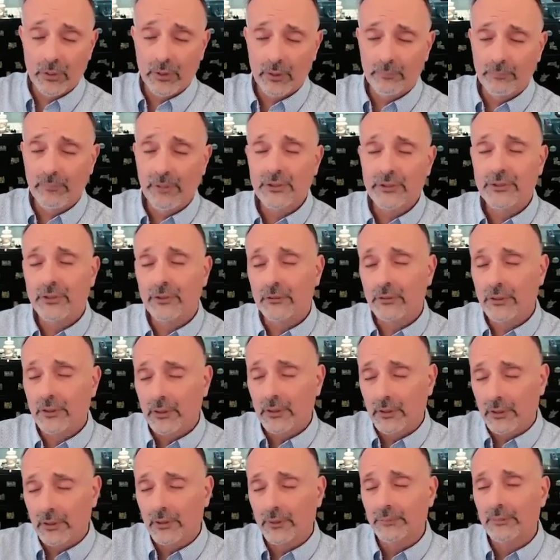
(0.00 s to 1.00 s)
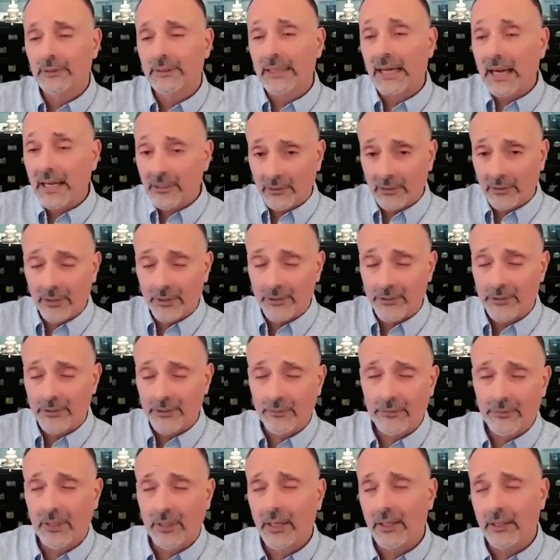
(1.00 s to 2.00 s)
meets the uh, guidelines
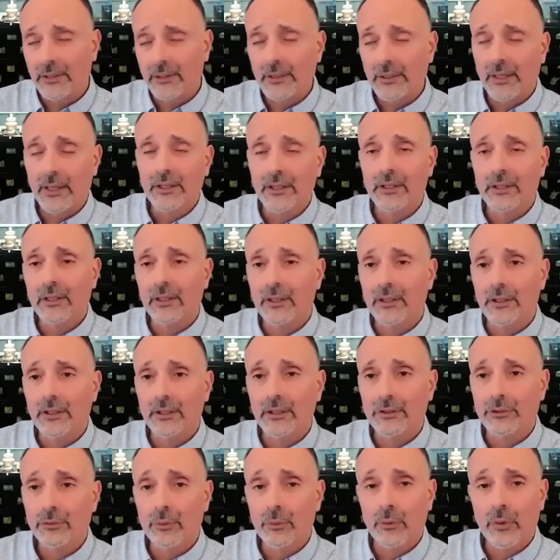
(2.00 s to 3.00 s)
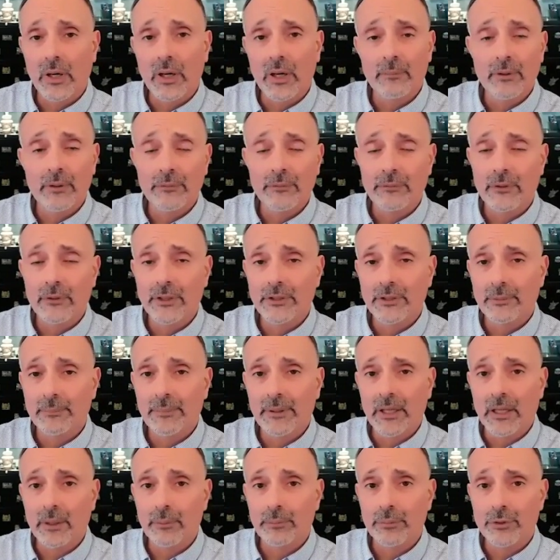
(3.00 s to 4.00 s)
of the ADA uh, as requirement for
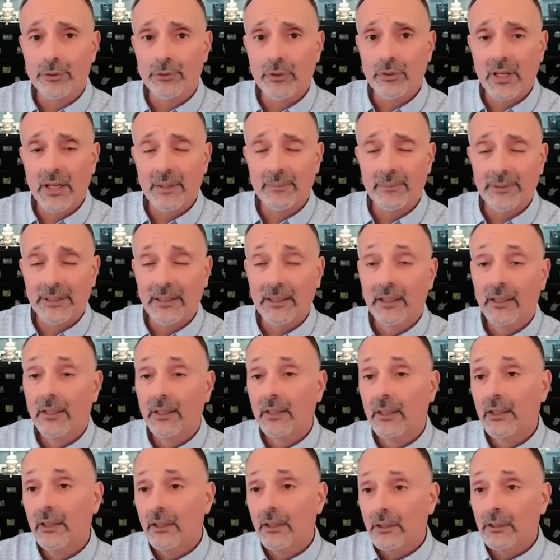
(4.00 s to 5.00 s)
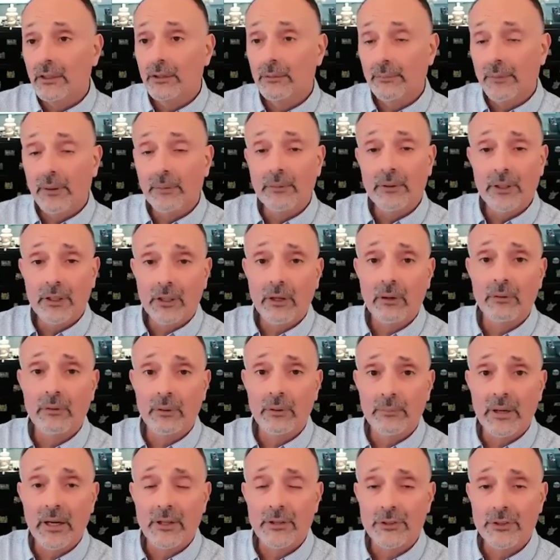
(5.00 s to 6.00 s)
antibiotic prescribing you may want to go with
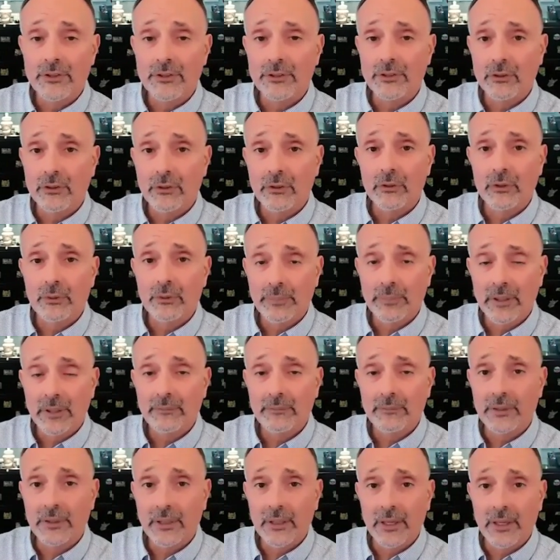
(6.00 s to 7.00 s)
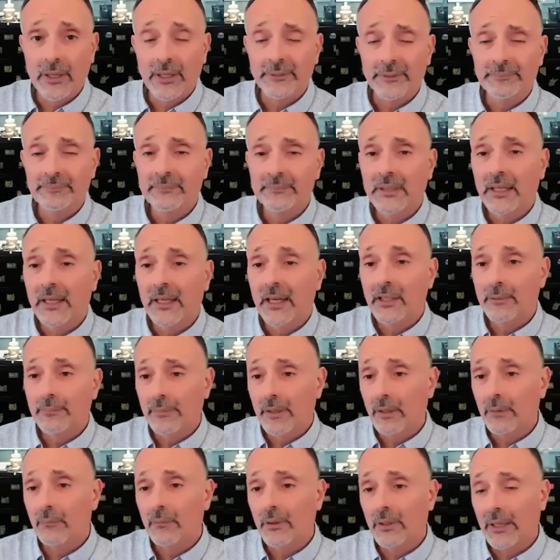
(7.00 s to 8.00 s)
amoxicillin or VK, and you
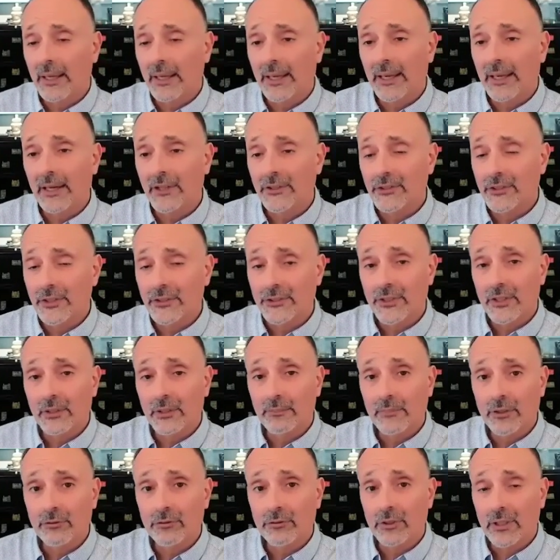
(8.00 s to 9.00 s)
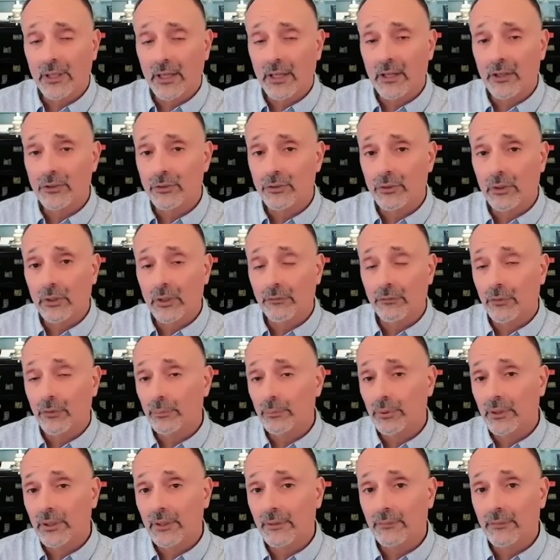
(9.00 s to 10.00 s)
may want to add, as I said, metronidazole if you
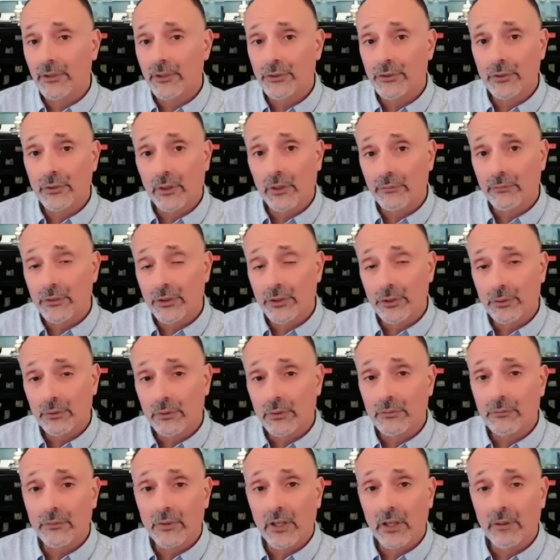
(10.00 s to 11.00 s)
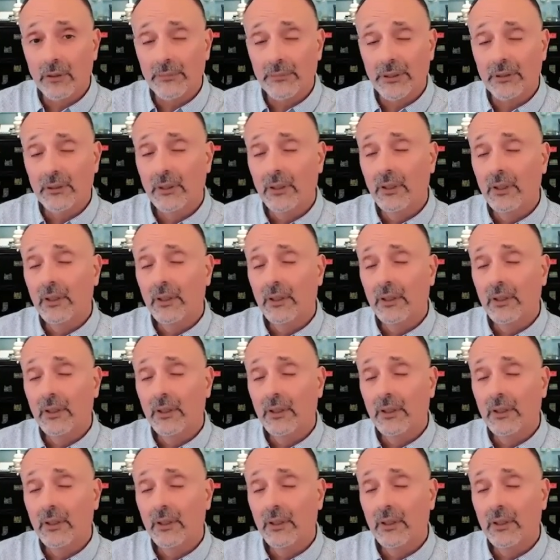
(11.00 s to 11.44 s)
believe there's soft tissue involvement.